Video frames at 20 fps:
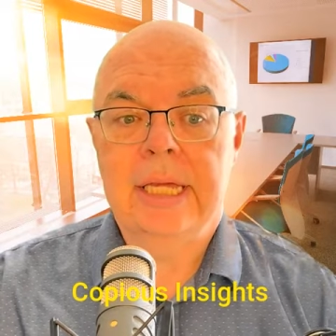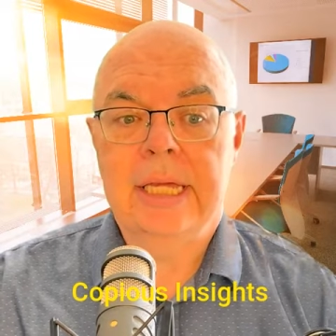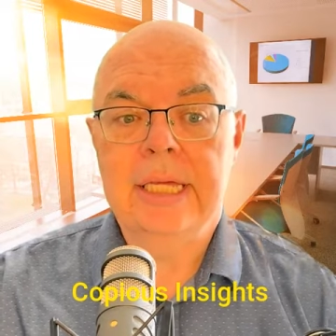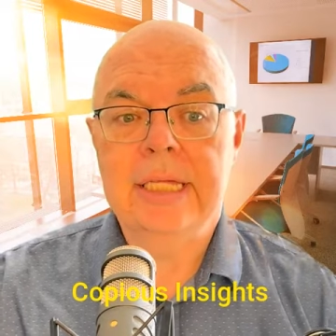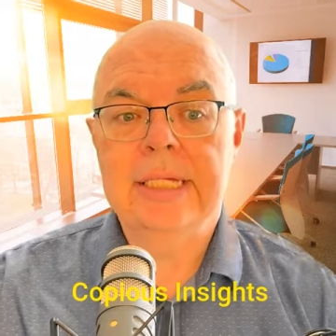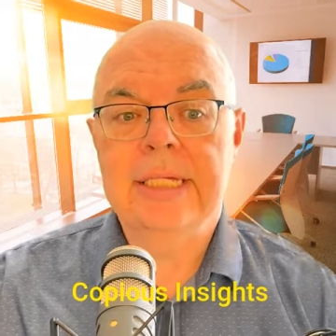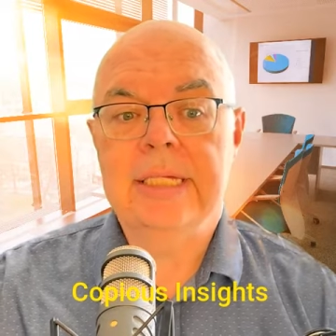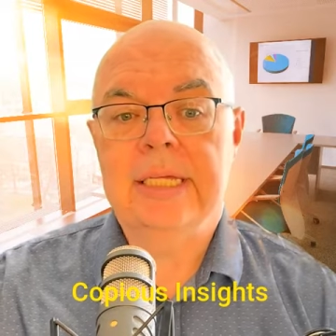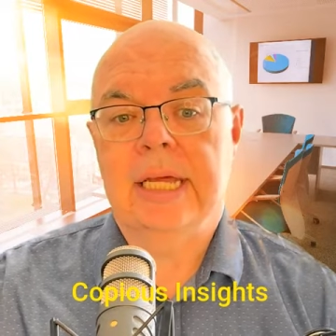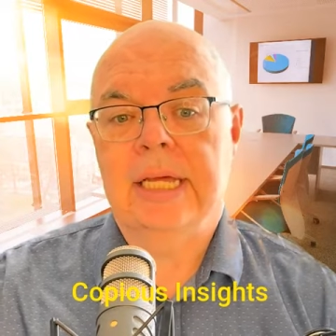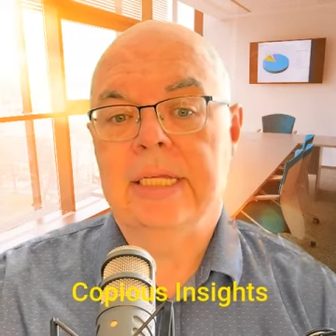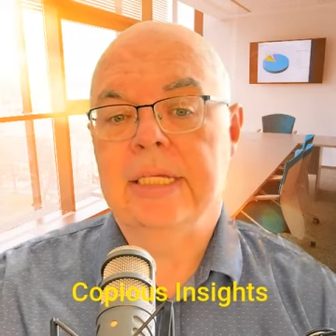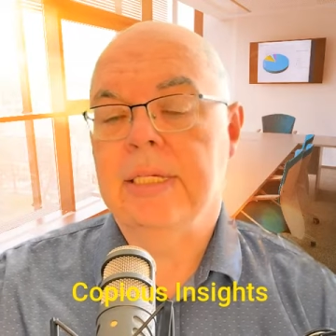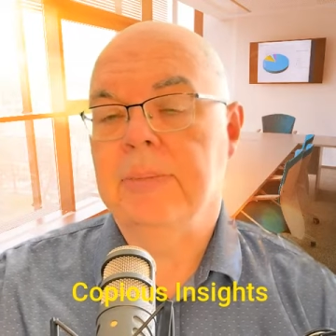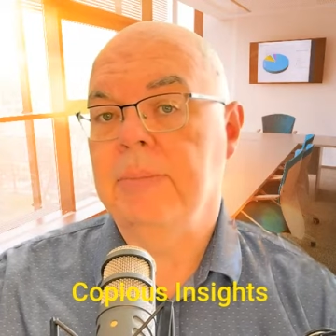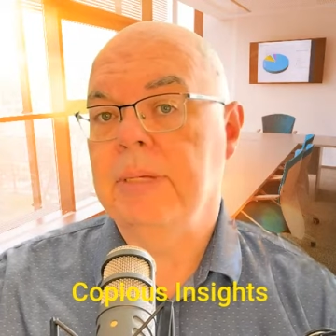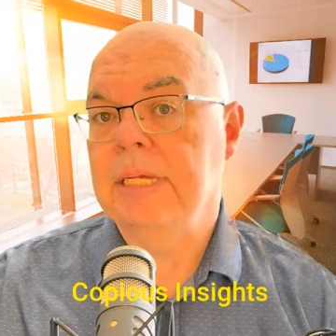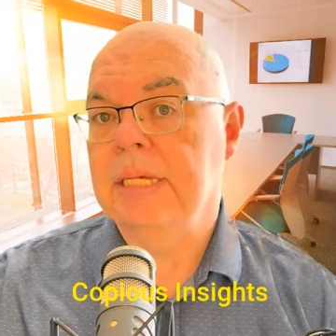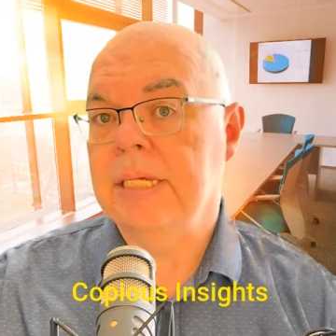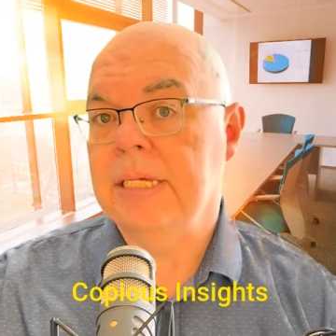
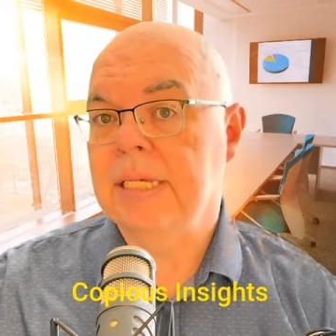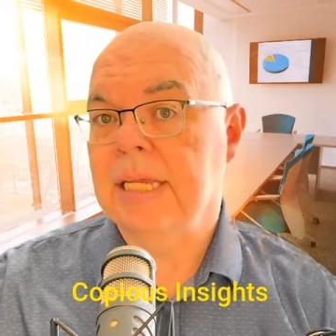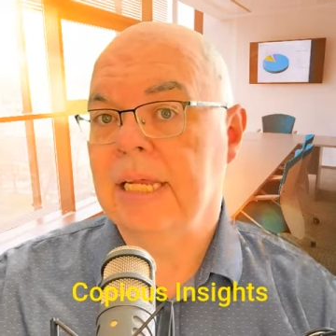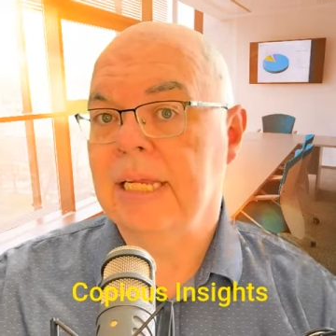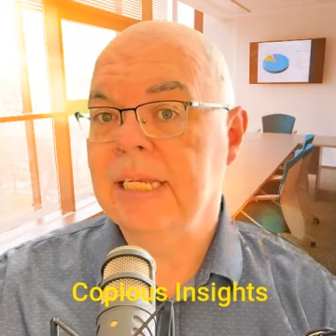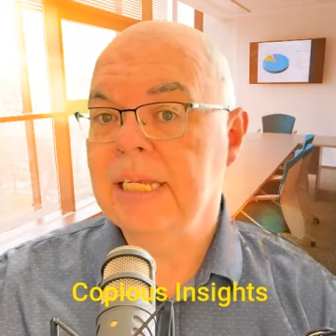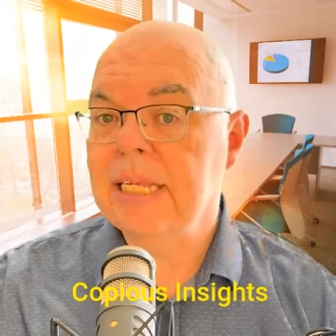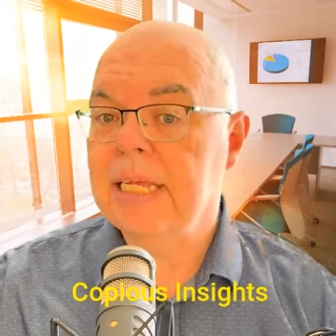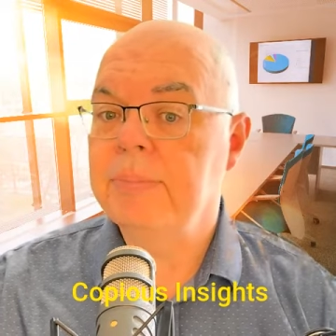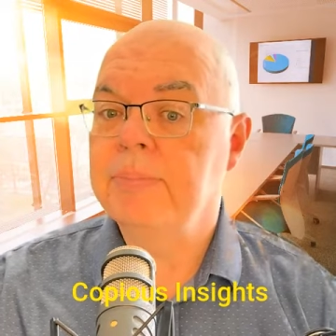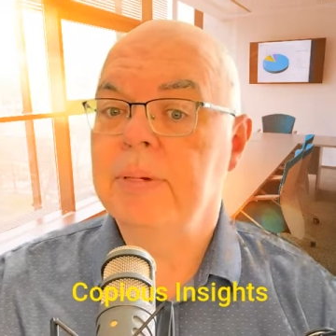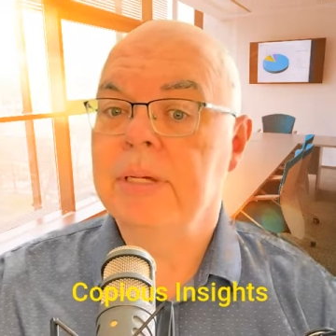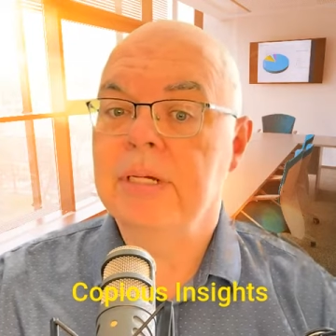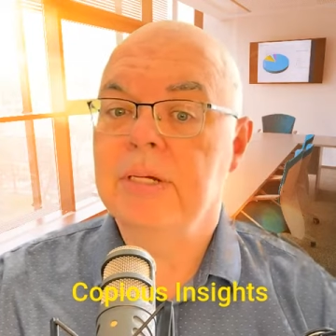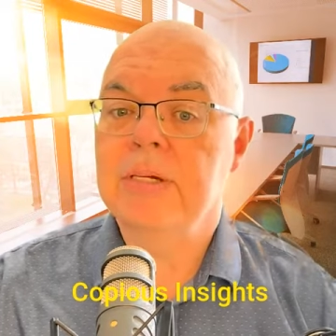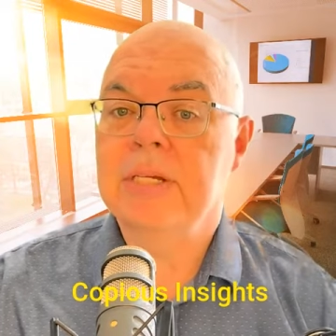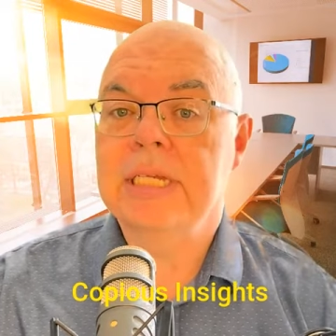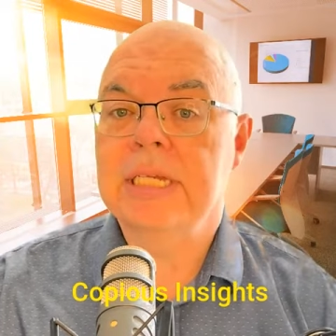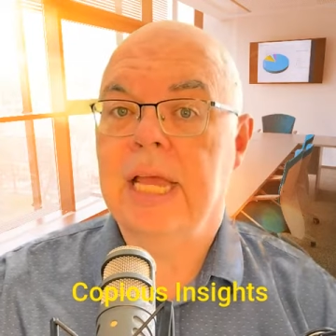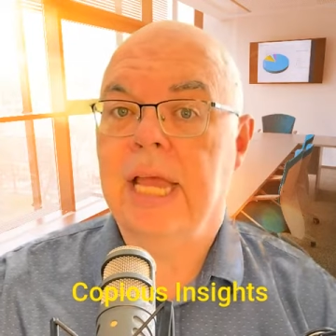Insights means deep
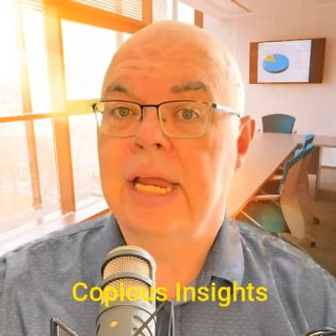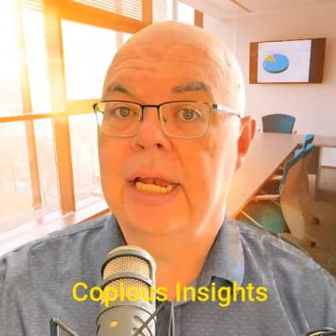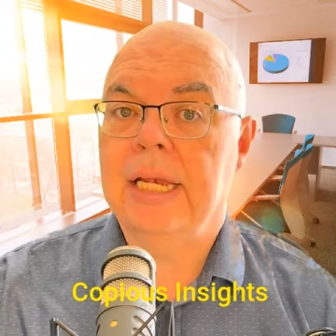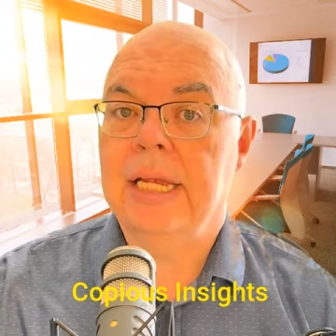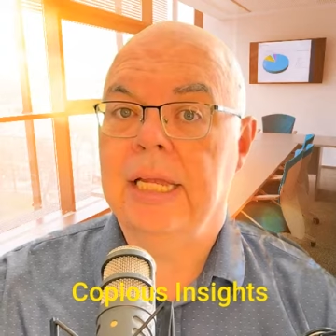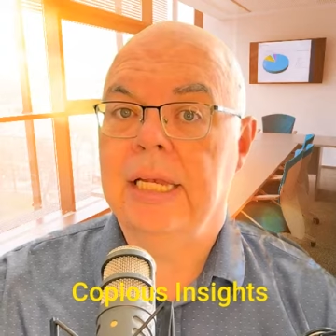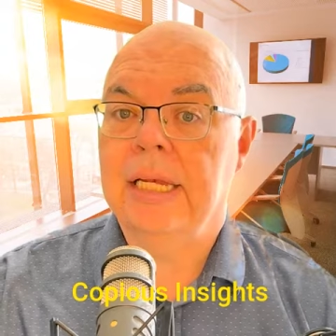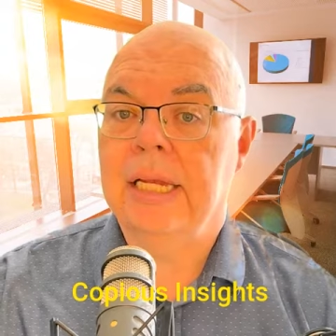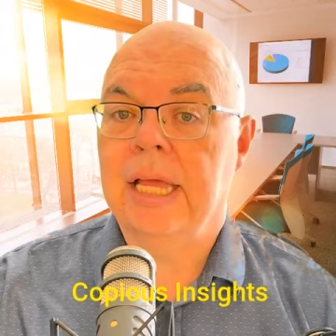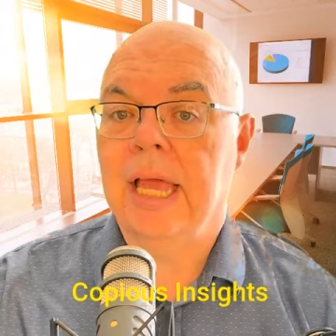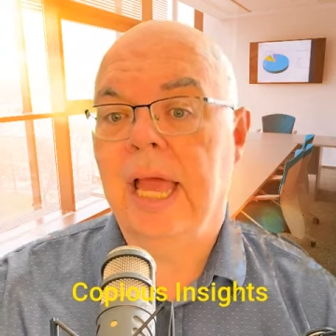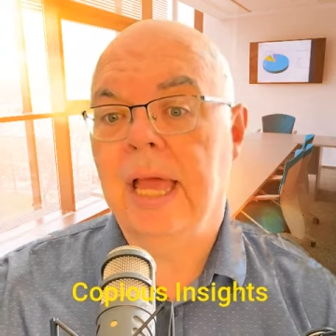understanding,